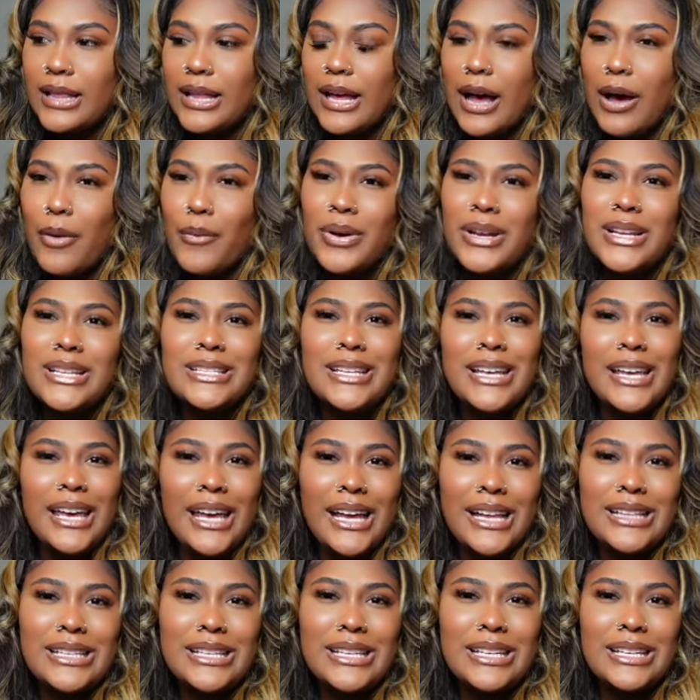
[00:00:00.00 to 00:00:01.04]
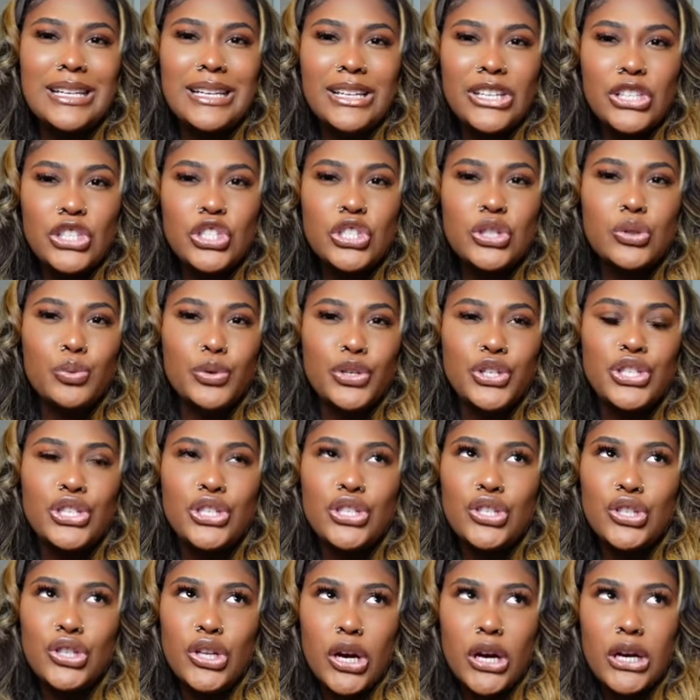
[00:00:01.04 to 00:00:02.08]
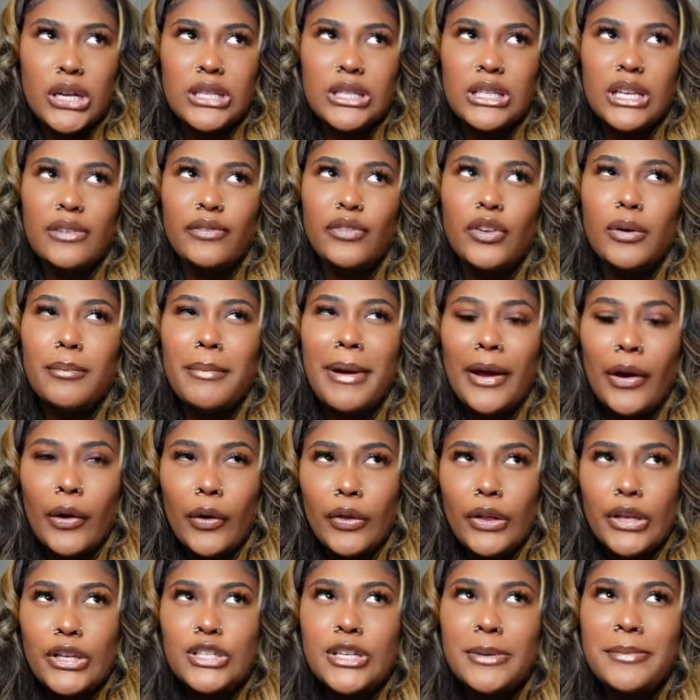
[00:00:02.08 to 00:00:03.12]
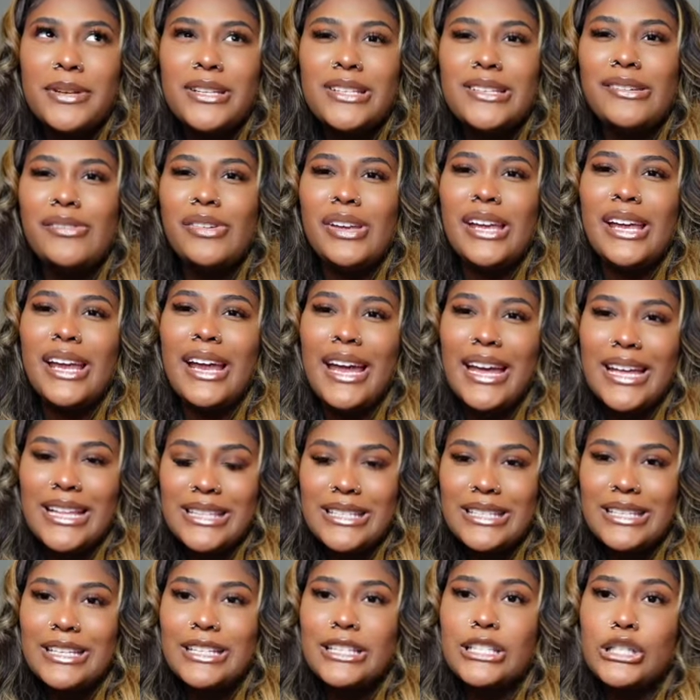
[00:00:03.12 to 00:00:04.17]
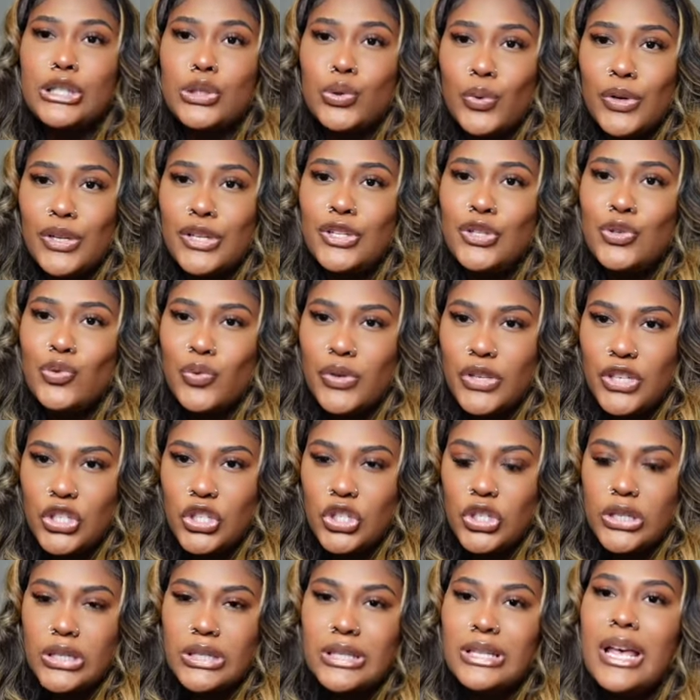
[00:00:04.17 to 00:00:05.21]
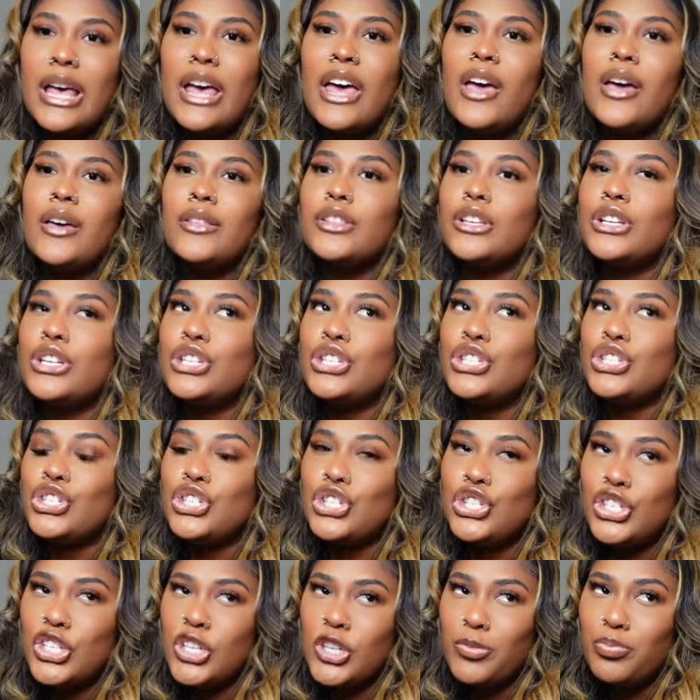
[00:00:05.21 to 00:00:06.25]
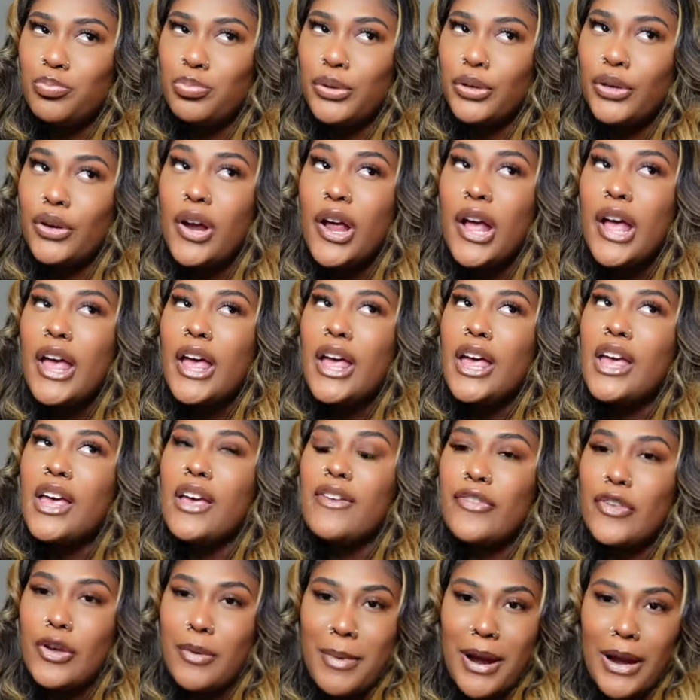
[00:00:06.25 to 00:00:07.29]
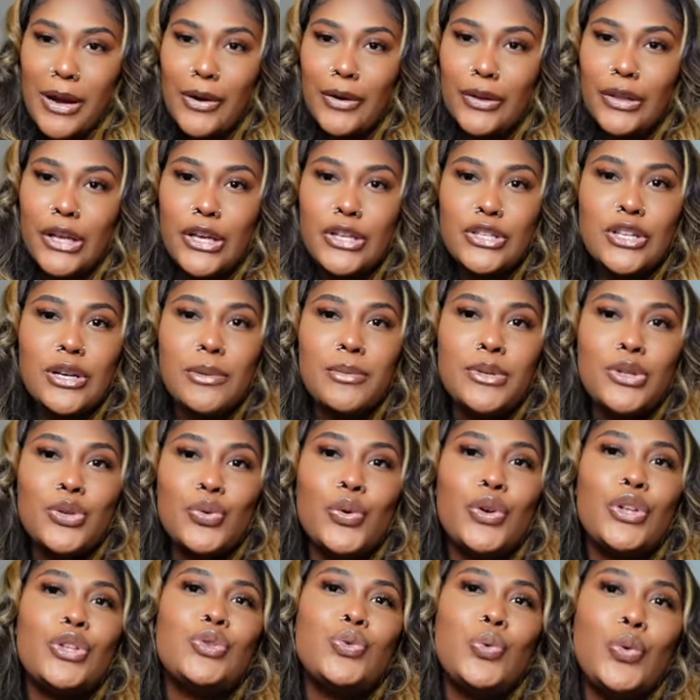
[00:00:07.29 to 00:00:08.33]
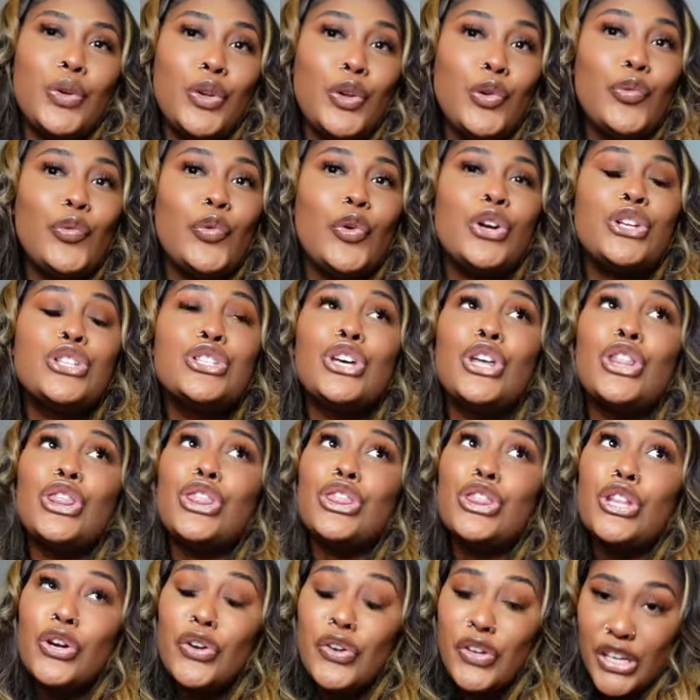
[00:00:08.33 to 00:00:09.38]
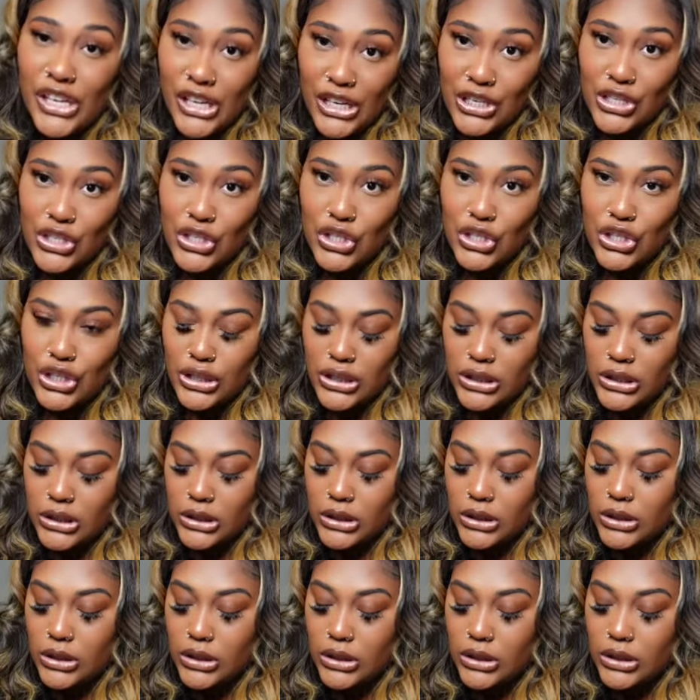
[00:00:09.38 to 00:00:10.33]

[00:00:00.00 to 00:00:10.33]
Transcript: I want to say 18 inches where she starts. If your microlinks are between 18 to 22 inches, then it's cheaper if your microlinks are between 24 to 30 inches.